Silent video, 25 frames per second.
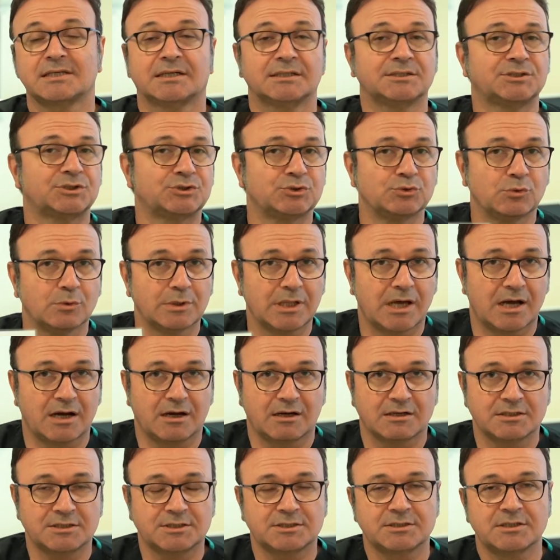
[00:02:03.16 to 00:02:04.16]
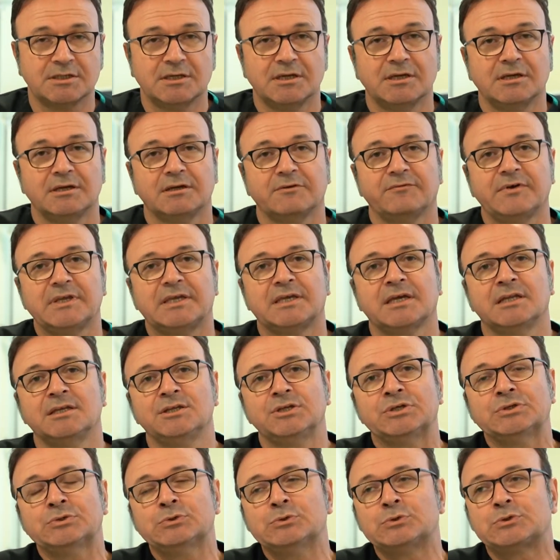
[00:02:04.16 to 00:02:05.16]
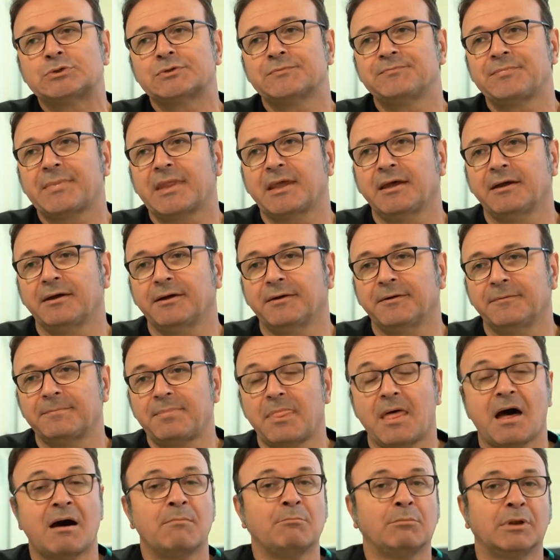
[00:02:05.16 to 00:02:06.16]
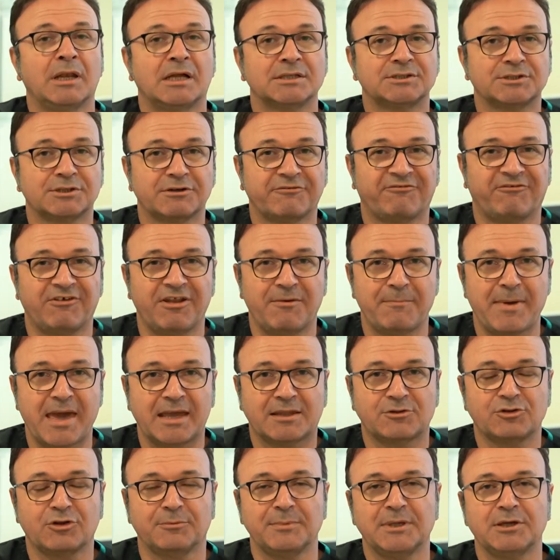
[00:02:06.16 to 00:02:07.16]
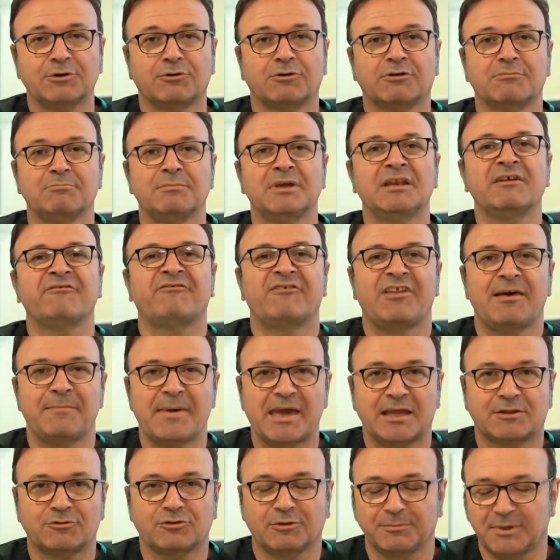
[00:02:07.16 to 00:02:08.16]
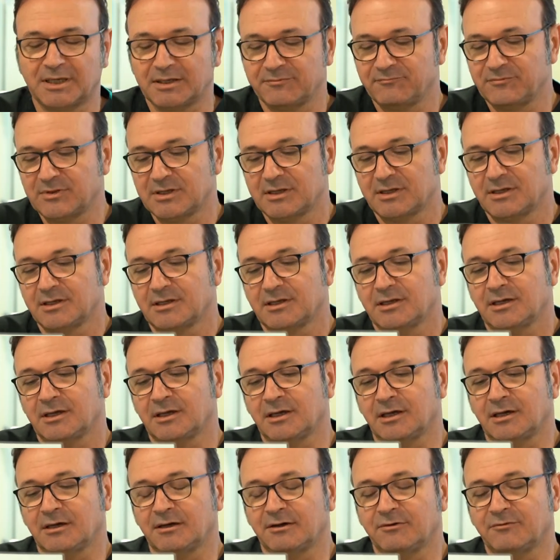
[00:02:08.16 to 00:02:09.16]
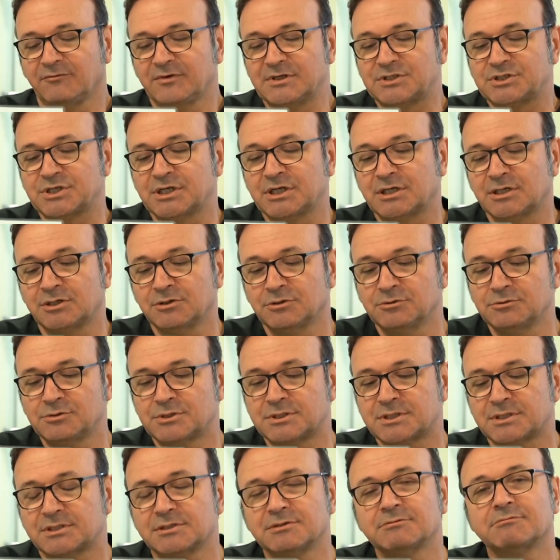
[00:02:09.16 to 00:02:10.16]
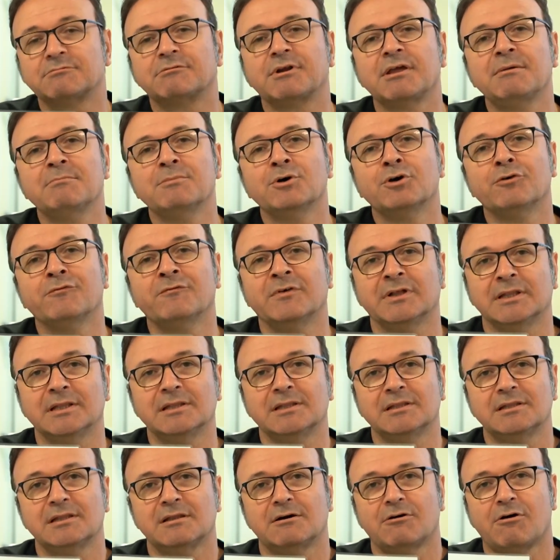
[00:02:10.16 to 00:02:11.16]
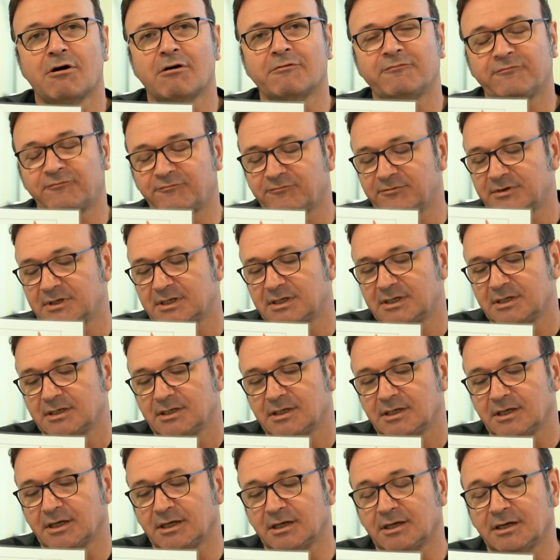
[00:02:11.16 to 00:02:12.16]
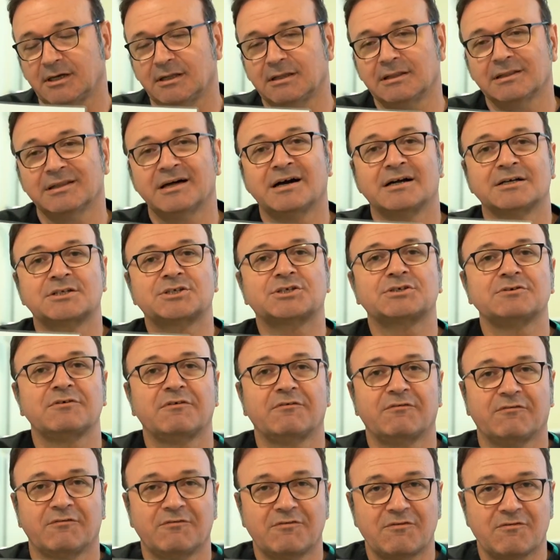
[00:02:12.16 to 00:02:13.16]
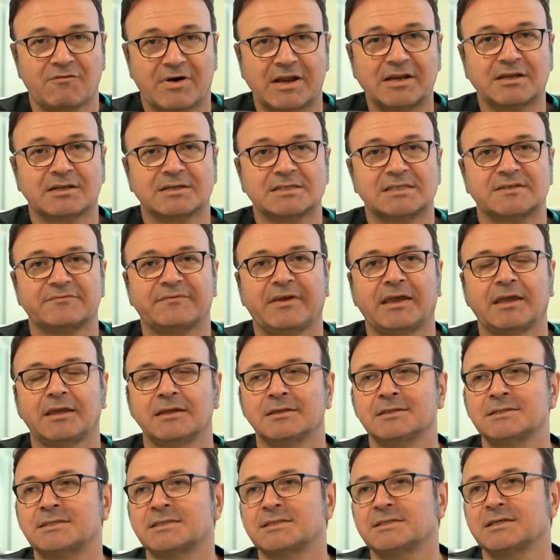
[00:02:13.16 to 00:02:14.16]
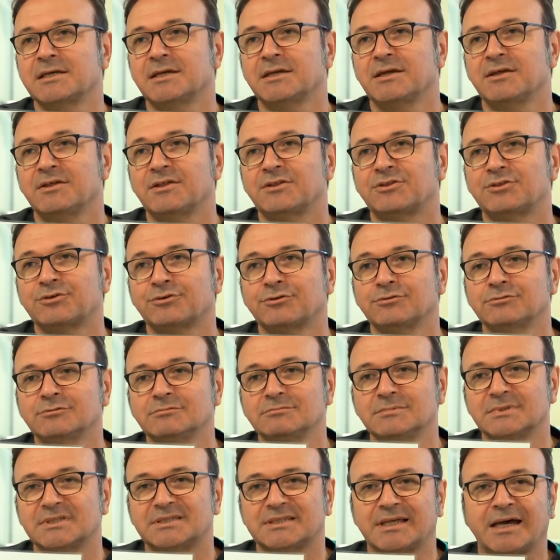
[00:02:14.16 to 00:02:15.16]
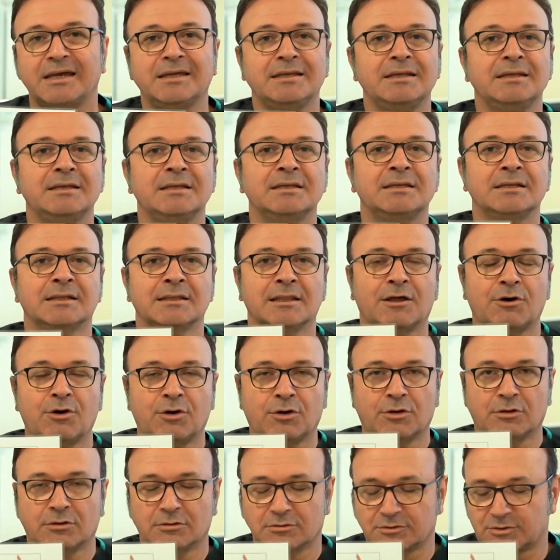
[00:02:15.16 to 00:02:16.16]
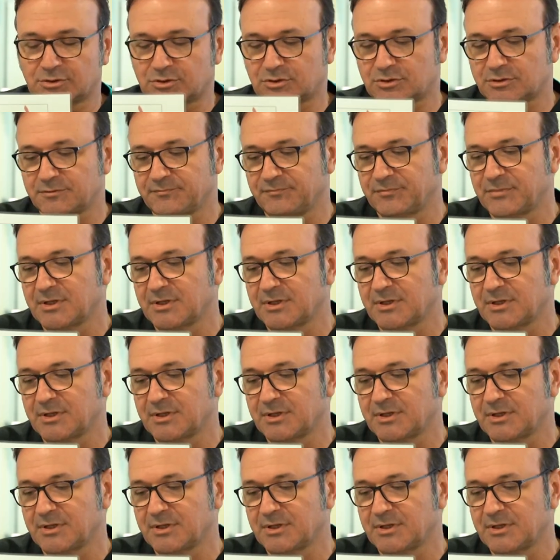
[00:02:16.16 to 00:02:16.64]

are too large, we can use ambulatory phlebectomy or miniphlebectomy, which includes the removal of large varicose veins through tiny needle holes.